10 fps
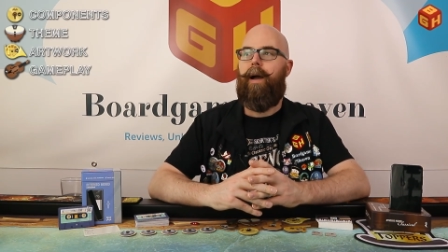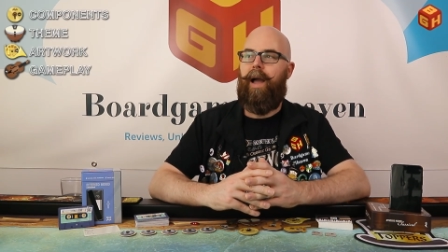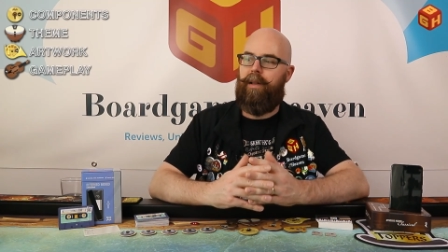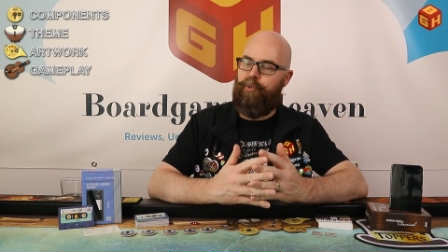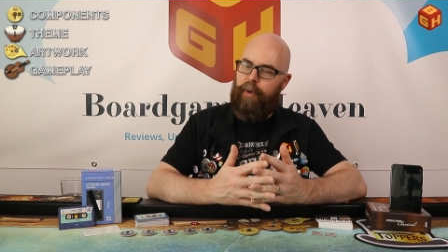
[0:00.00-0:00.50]

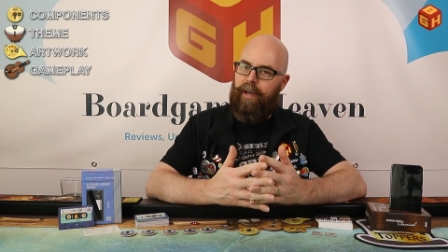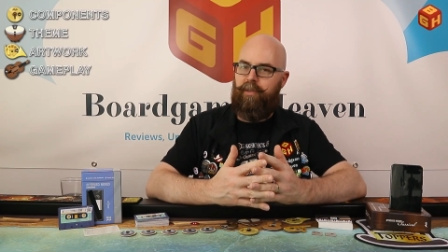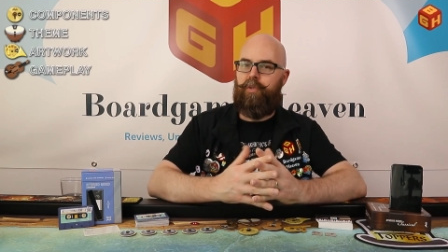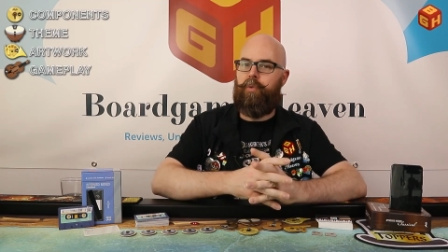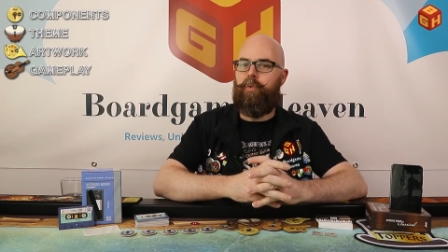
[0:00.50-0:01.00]
and
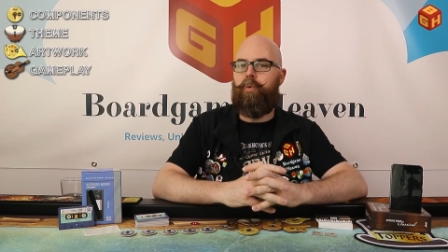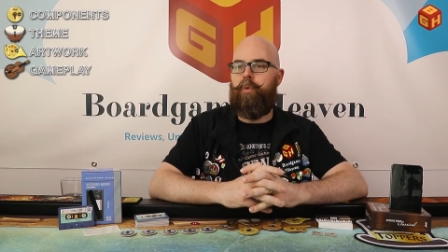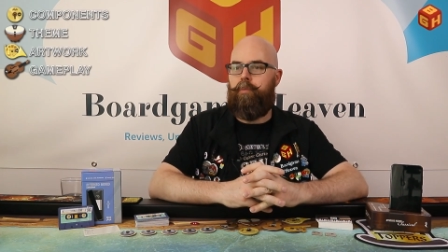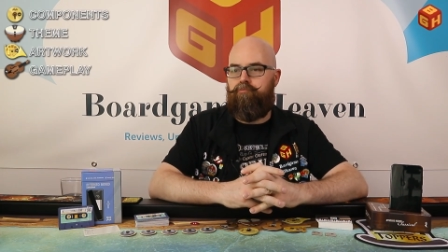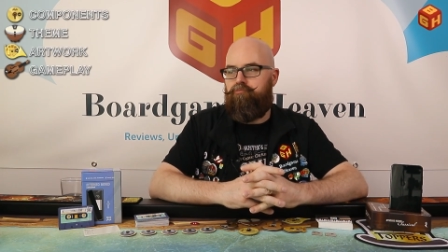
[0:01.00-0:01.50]
trying
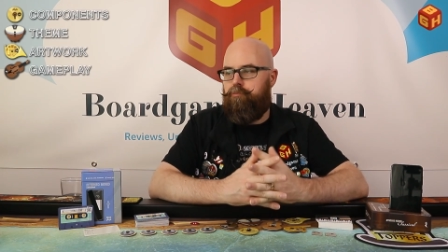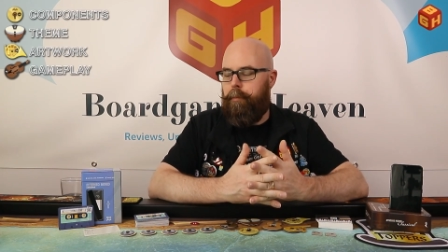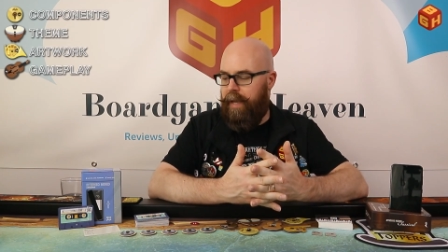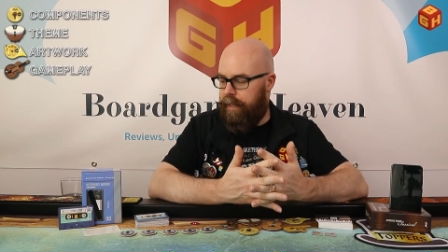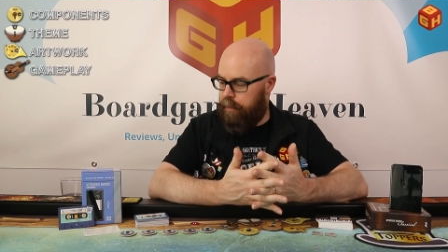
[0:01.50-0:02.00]
to
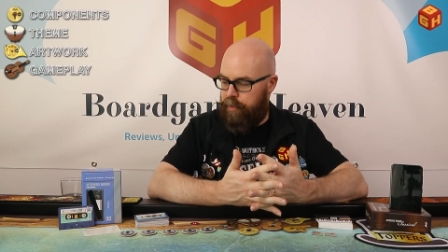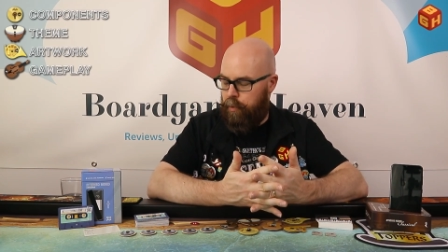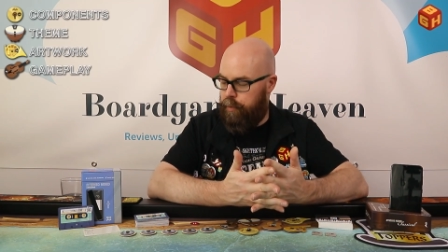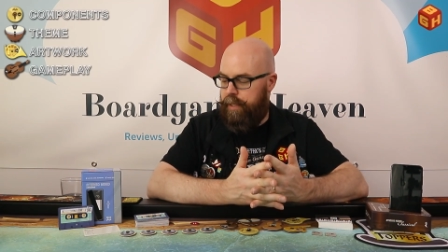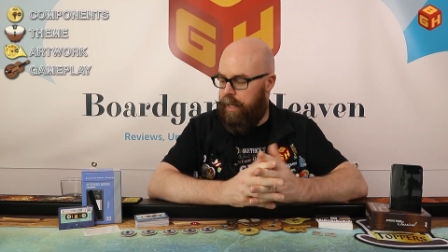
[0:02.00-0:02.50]
make an
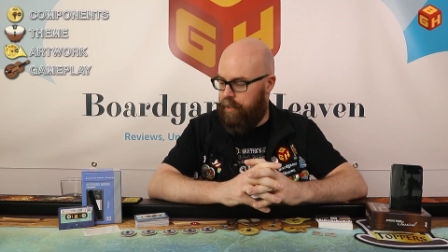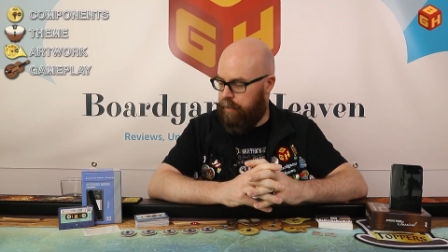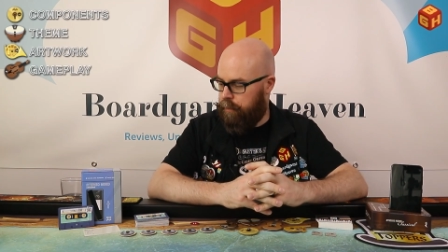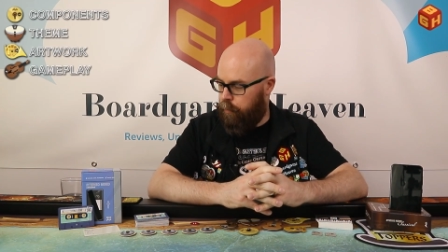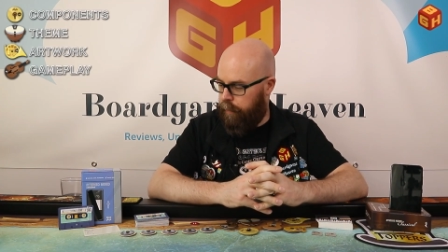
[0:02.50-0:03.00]

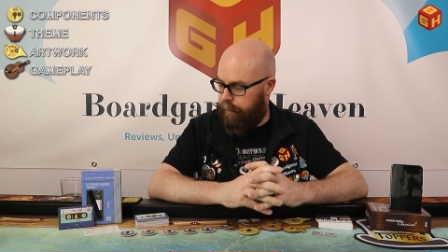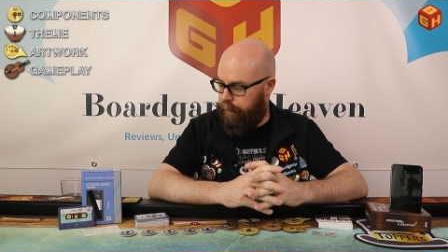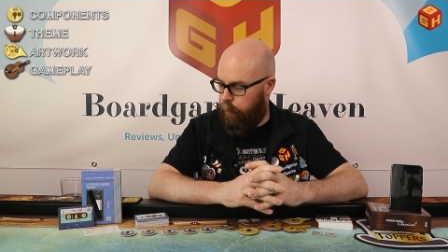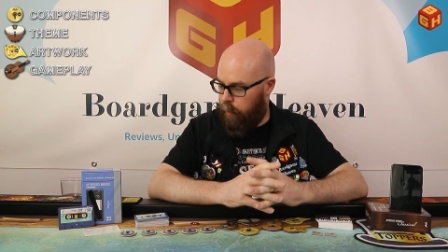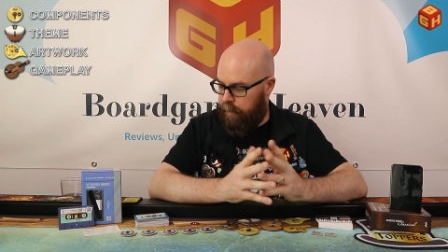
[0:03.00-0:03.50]
association
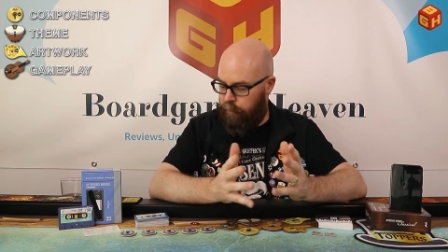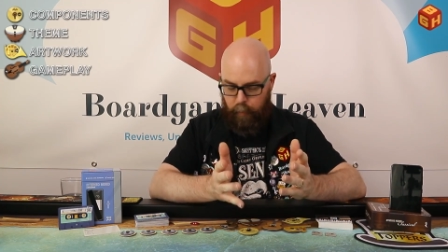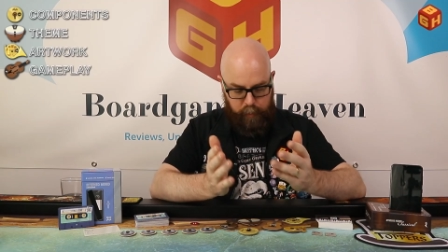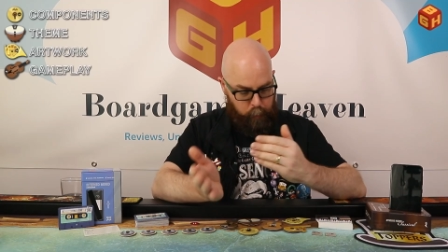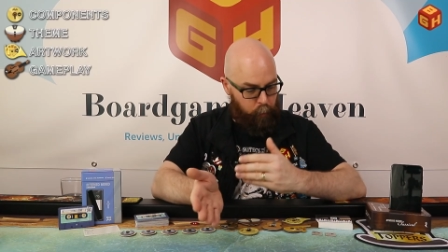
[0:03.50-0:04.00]
with one of
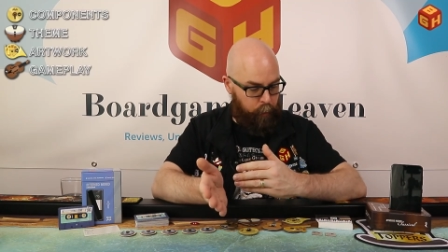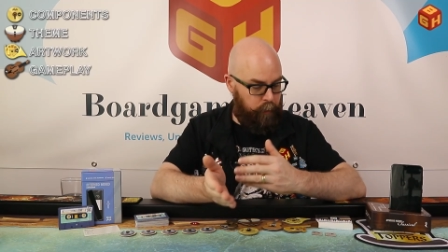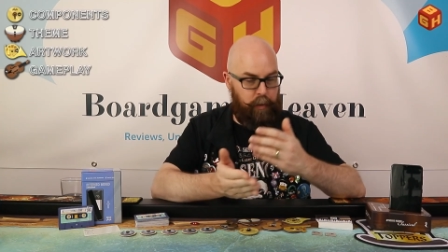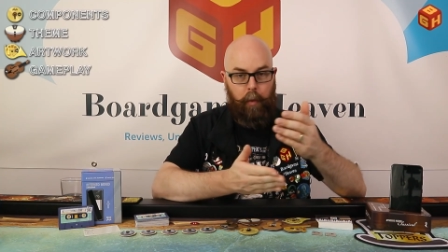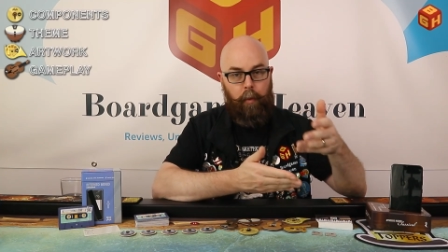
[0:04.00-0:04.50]
those
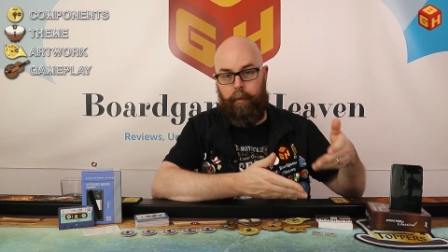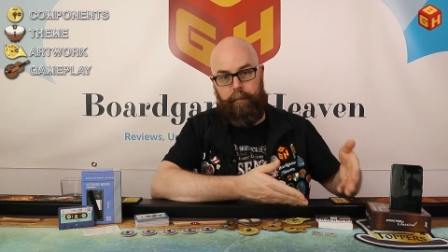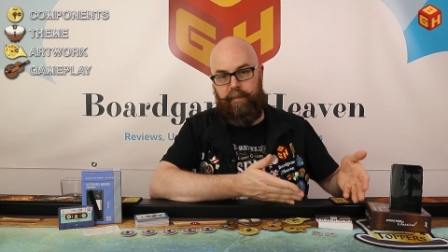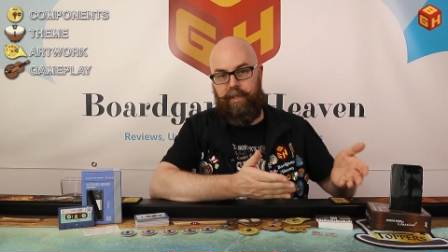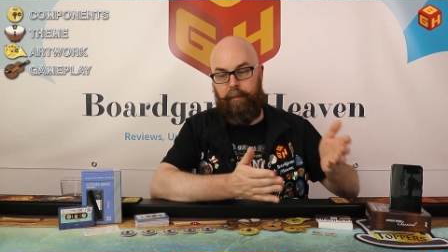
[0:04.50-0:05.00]
words or
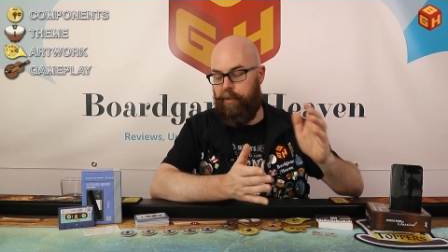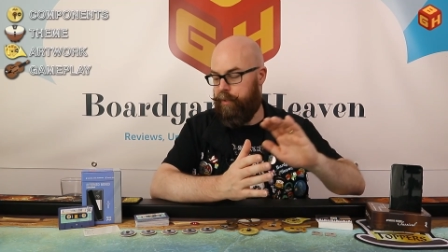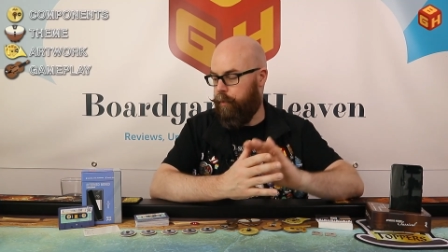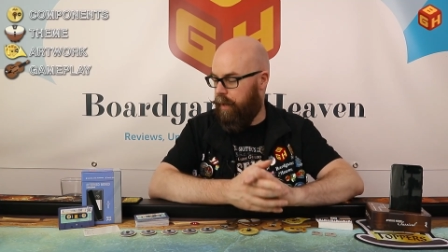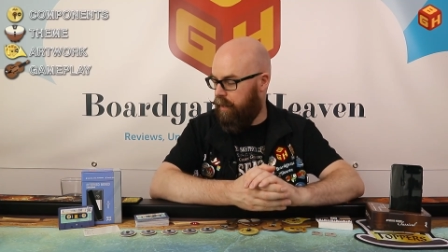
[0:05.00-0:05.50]

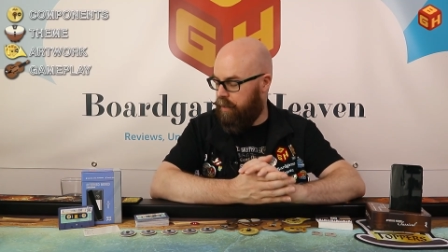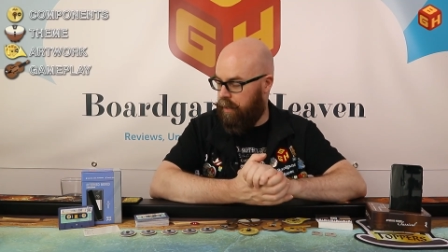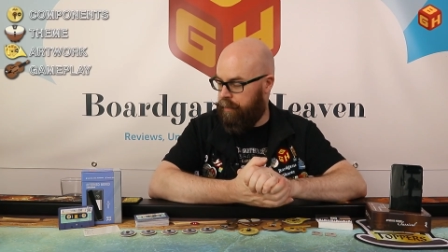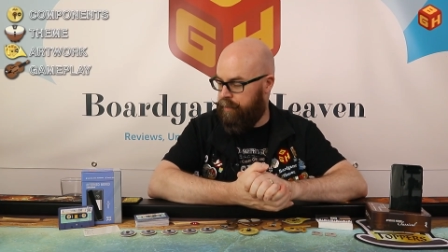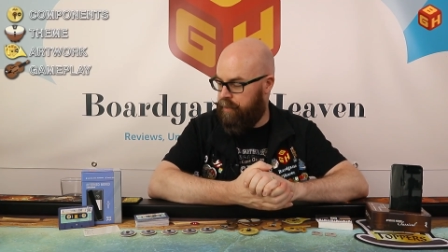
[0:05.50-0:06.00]
symbols or
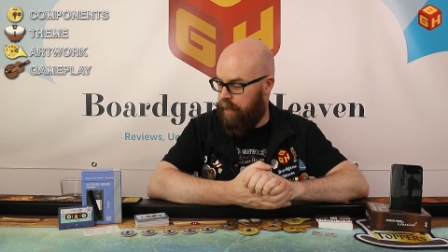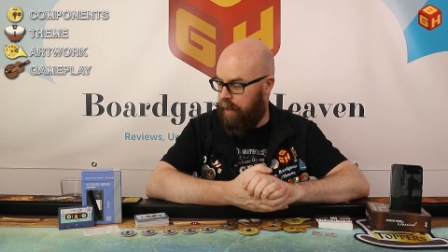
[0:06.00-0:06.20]
icons.